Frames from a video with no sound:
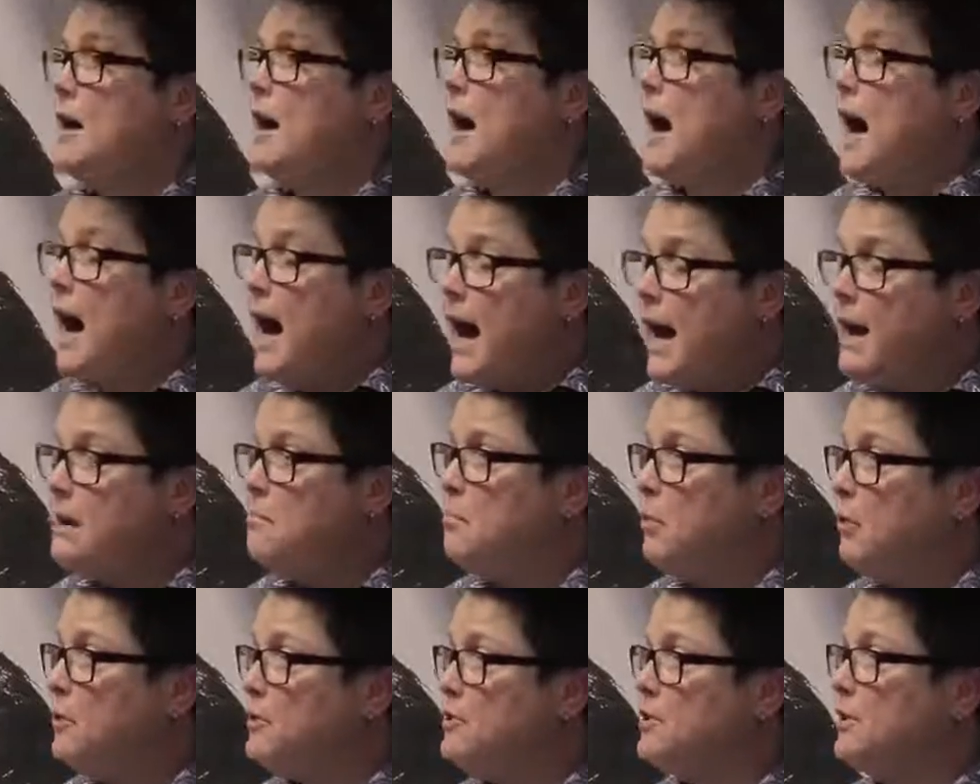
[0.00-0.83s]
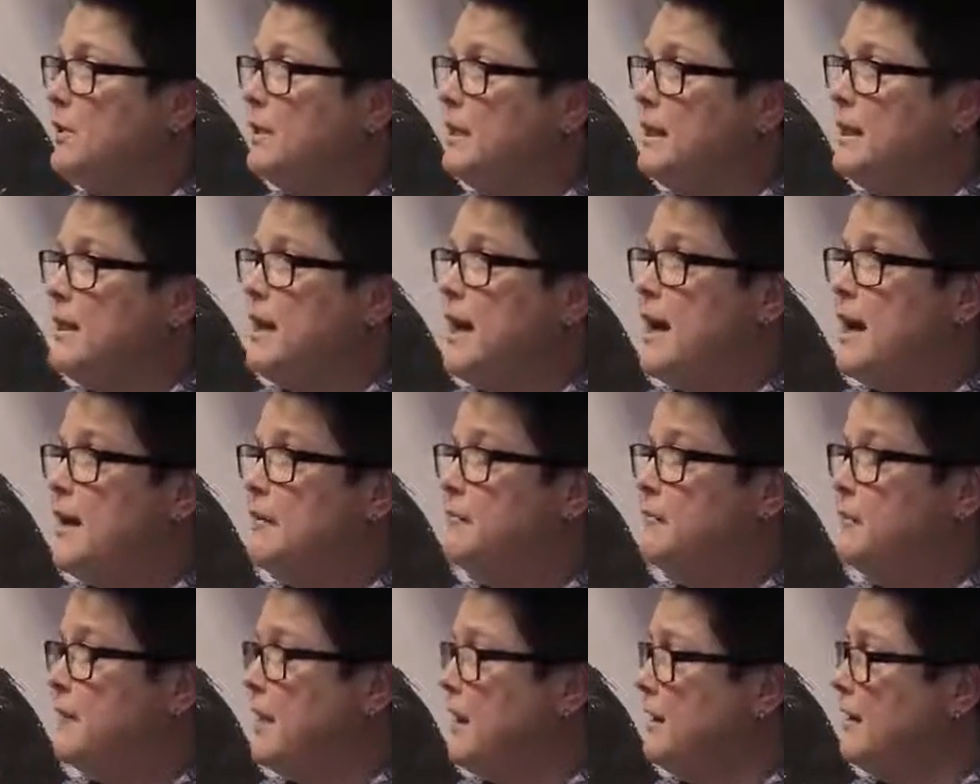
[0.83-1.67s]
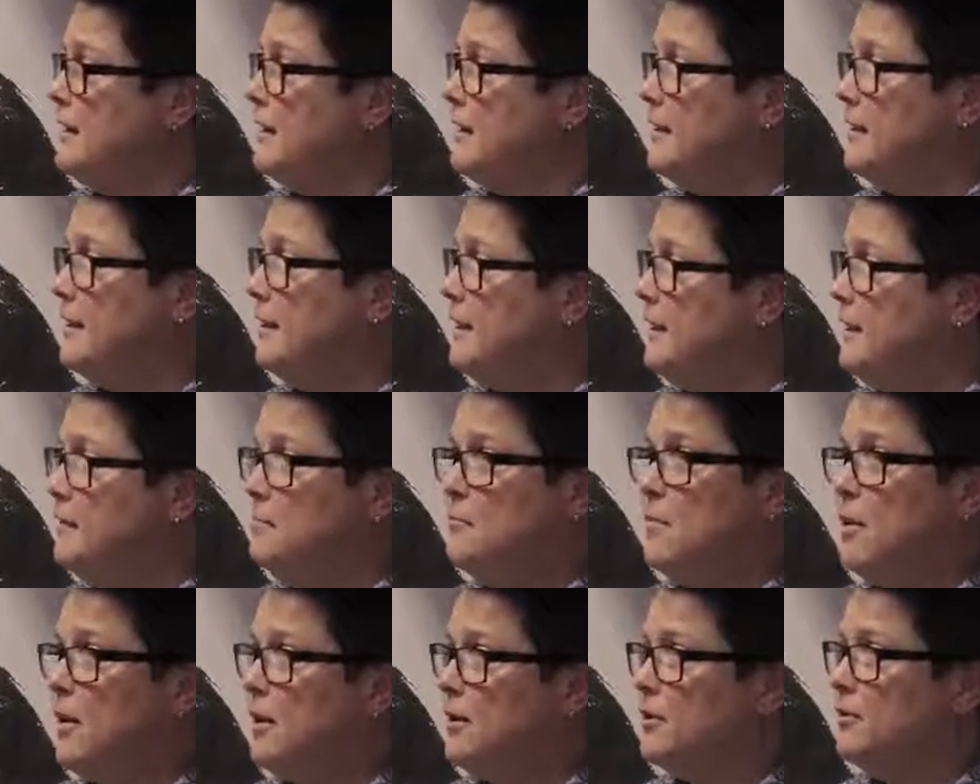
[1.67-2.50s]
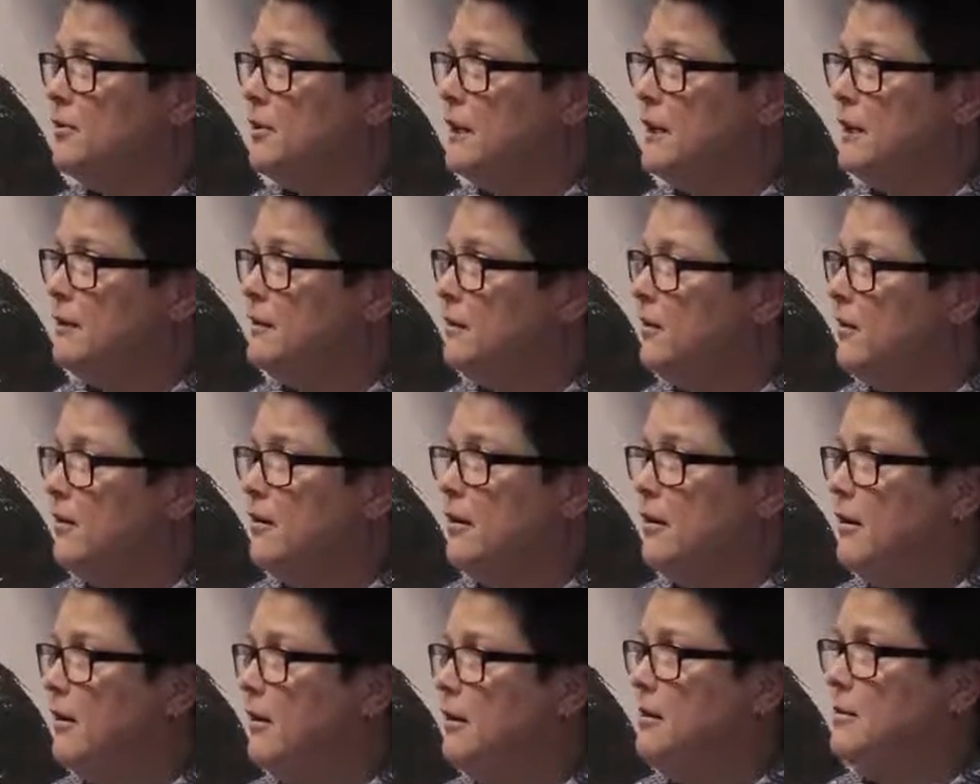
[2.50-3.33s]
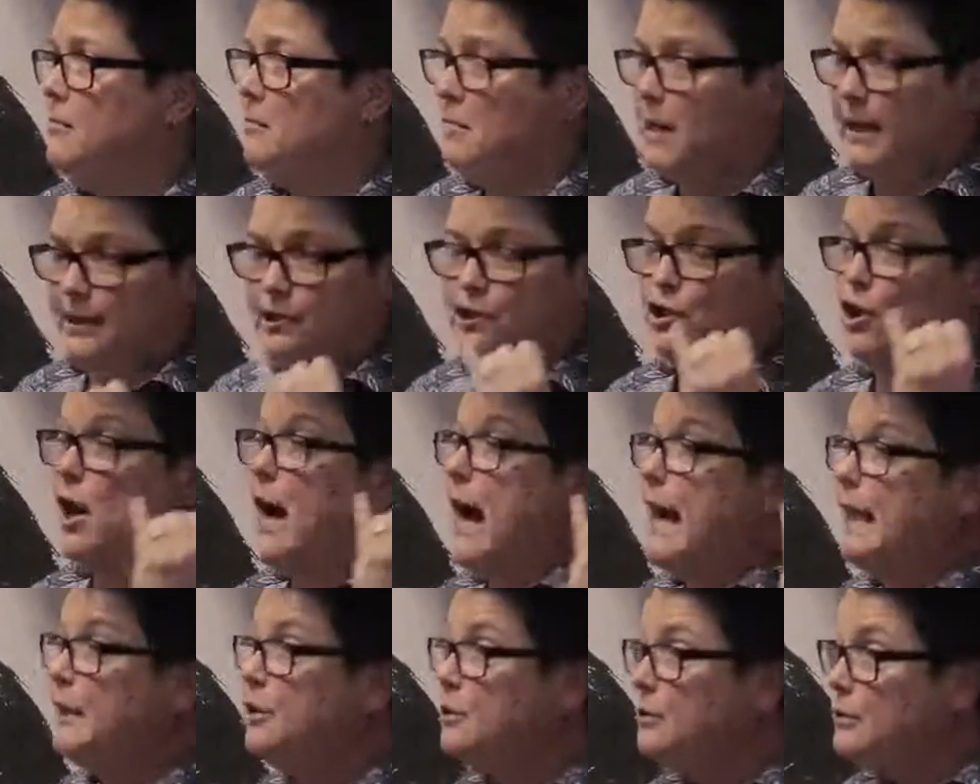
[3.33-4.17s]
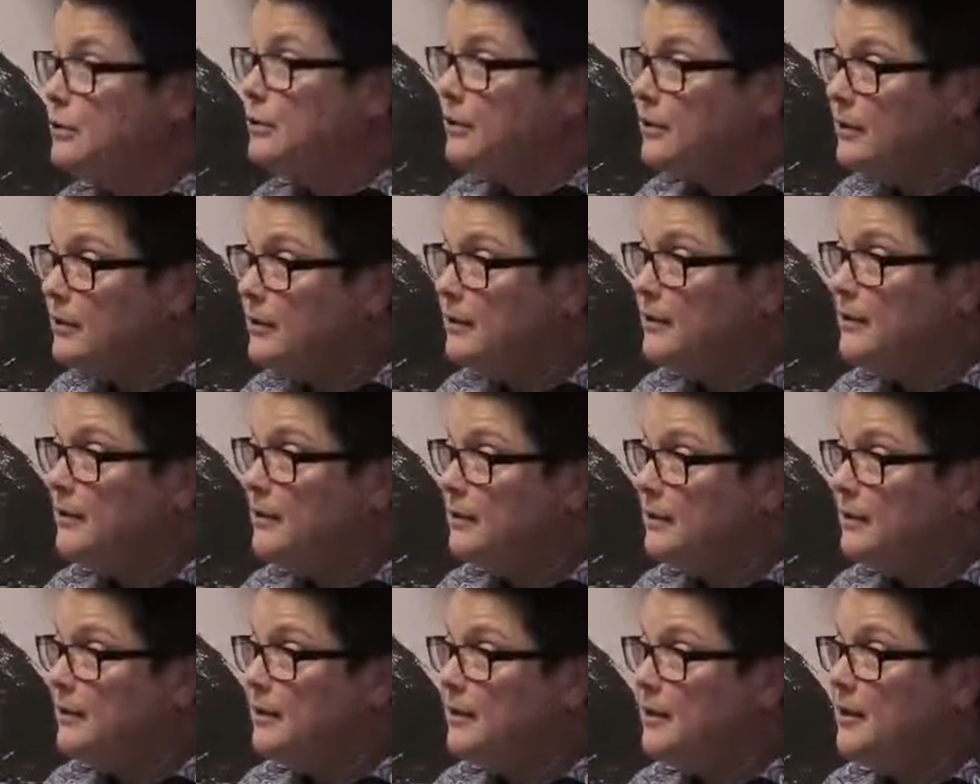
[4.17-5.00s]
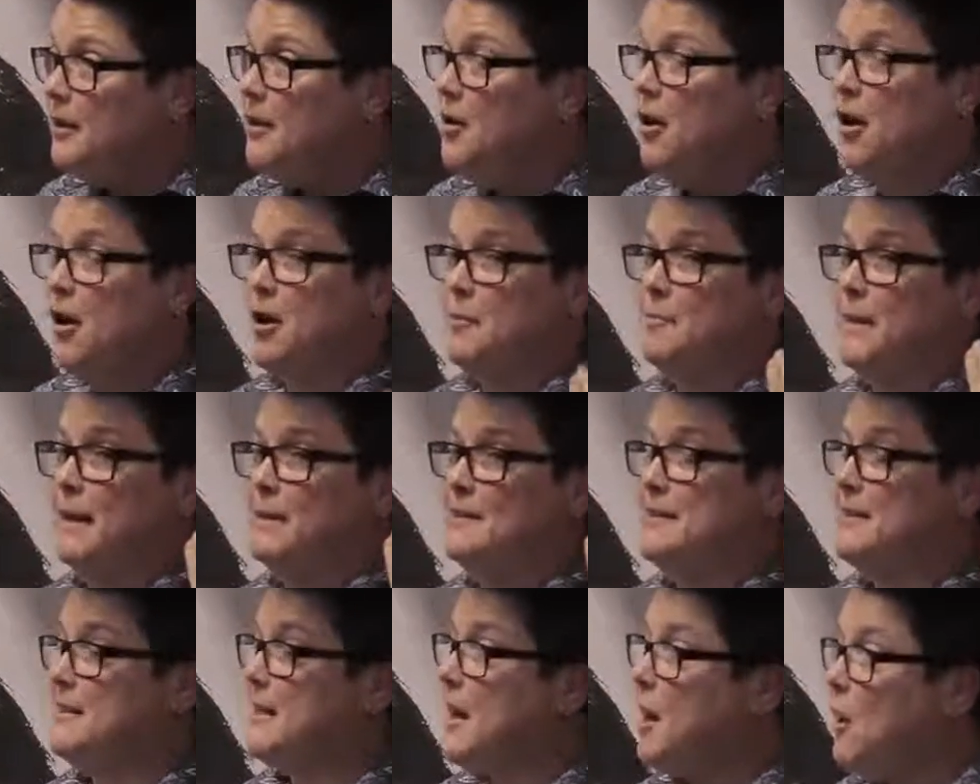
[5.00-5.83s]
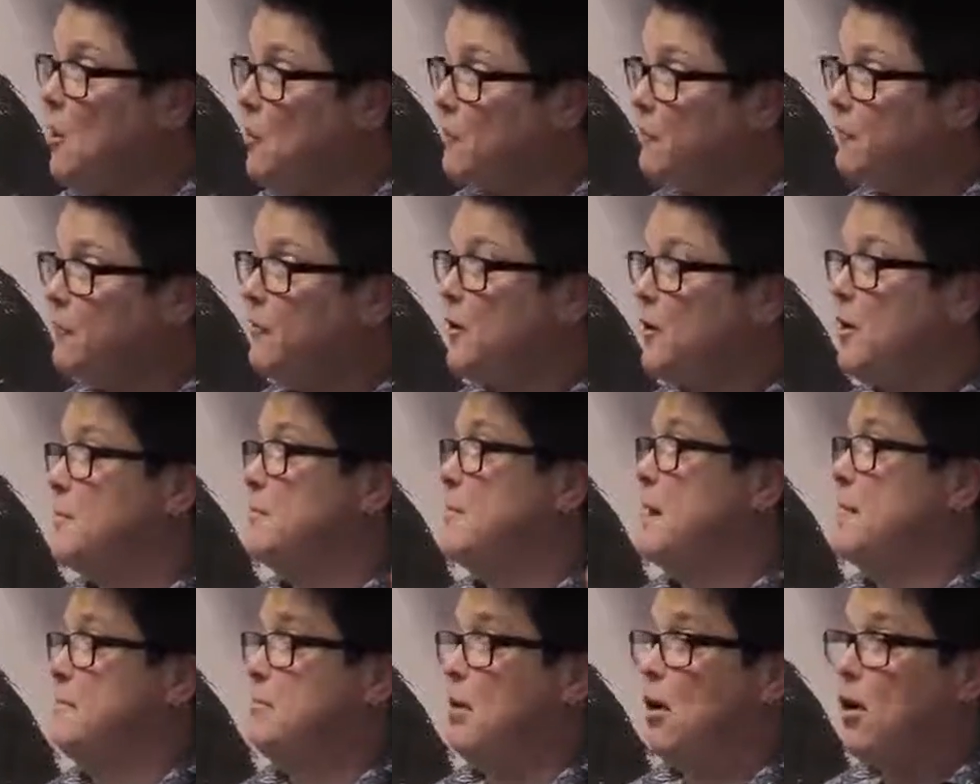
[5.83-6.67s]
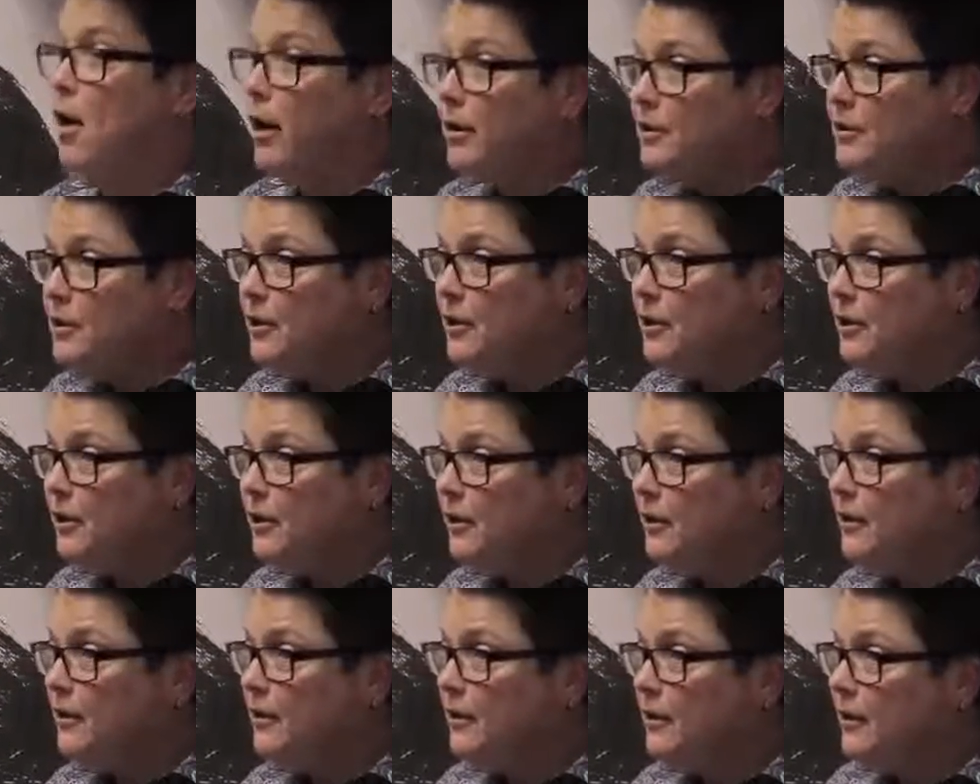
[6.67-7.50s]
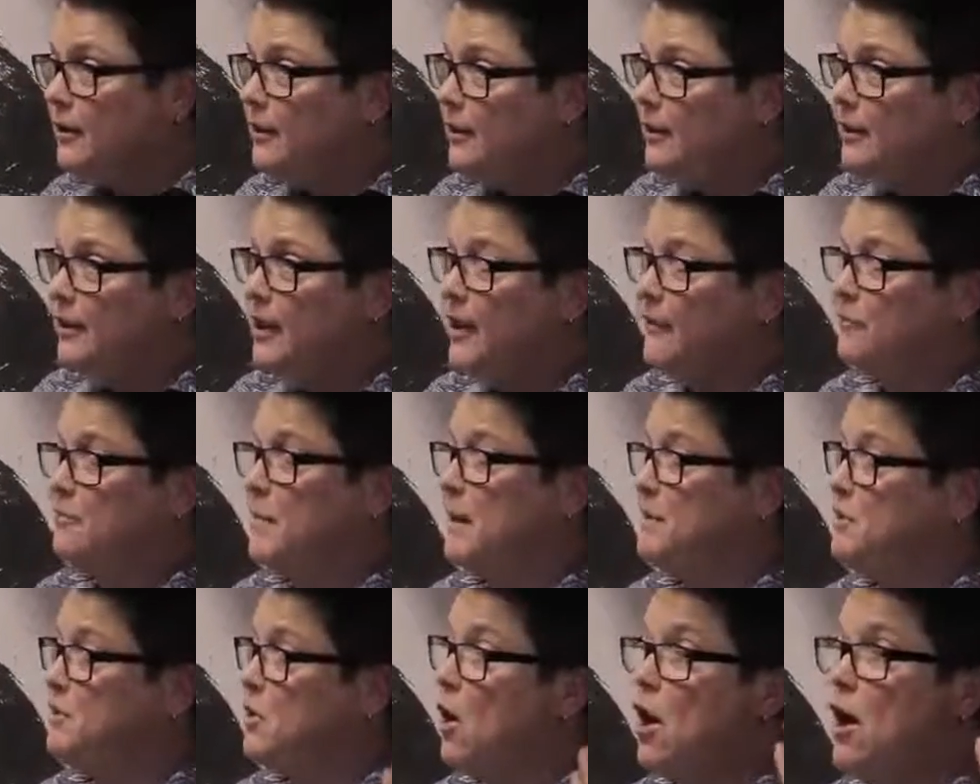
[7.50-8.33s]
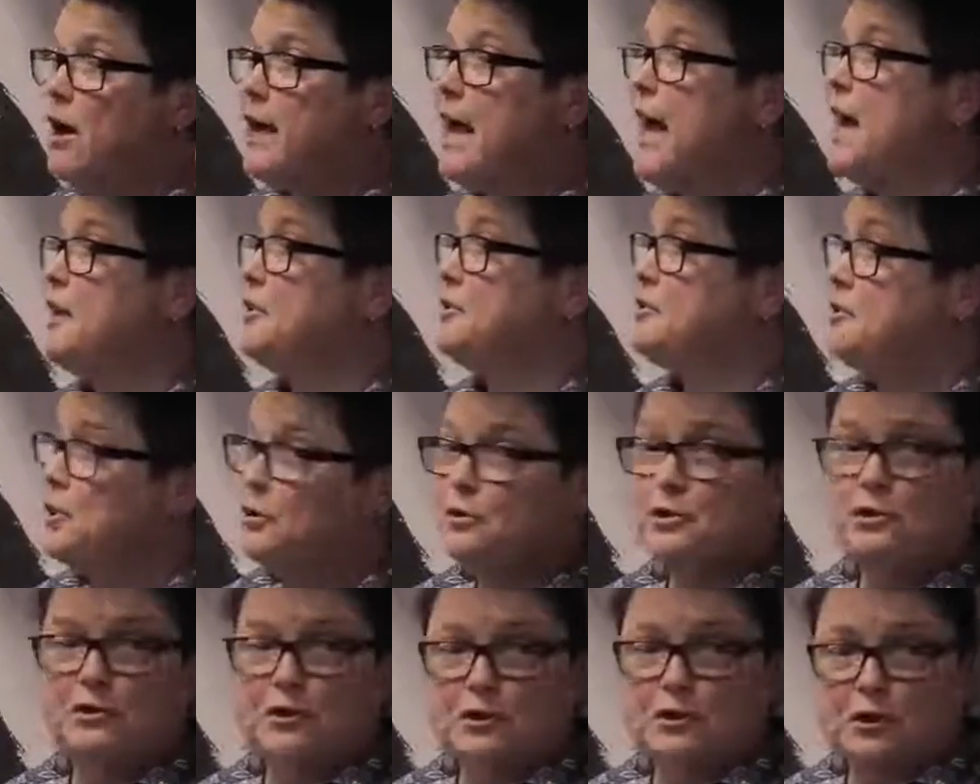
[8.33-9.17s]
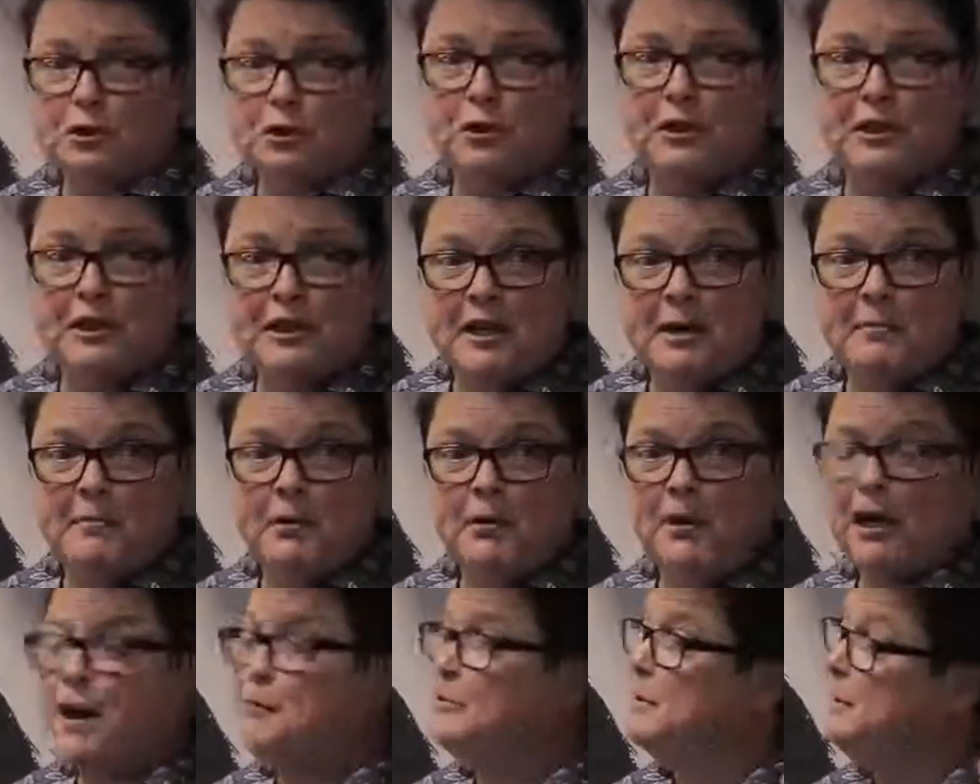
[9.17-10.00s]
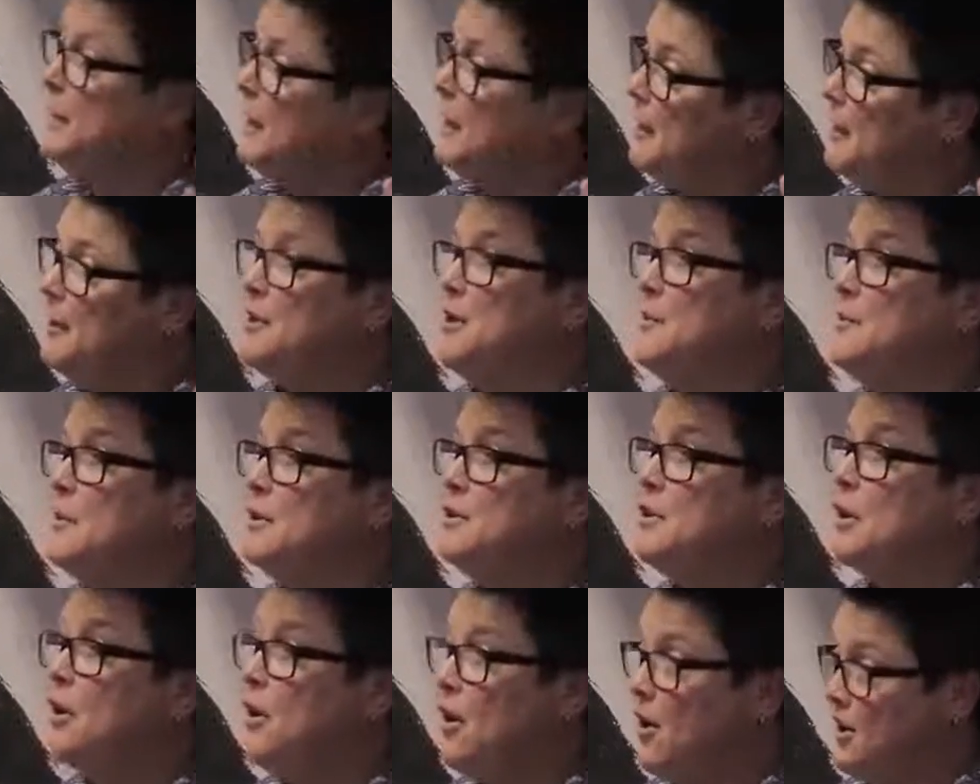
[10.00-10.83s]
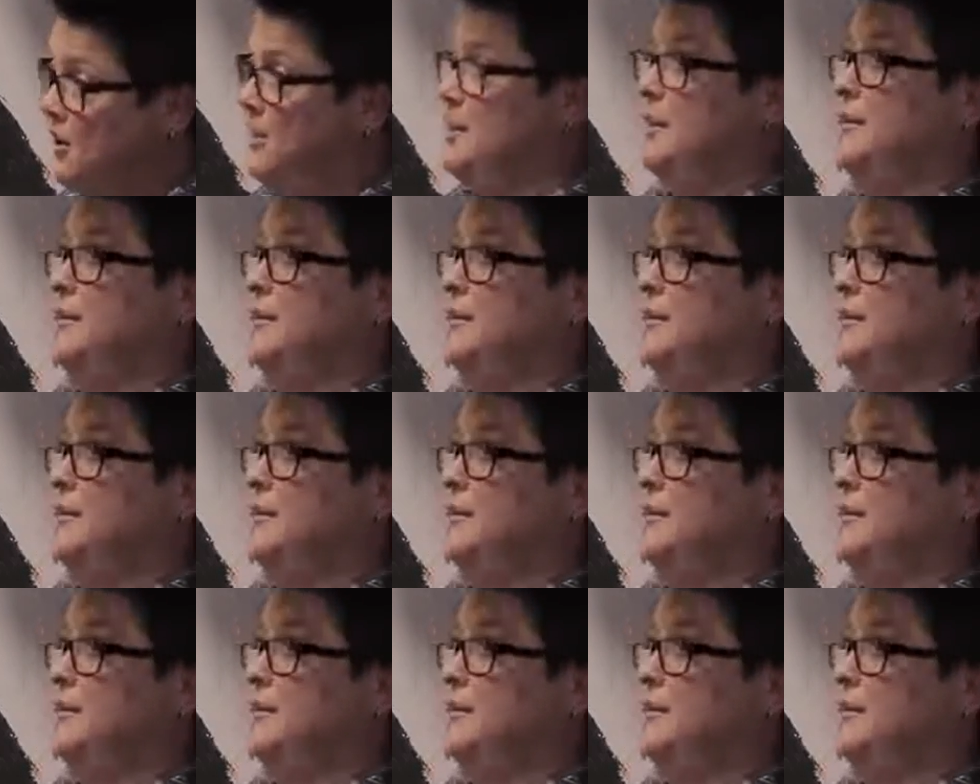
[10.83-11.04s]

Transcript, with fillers: I personally have identity monitoring on my child, on myself, on my partner. If my dog had a social security number, I would get it on my dog.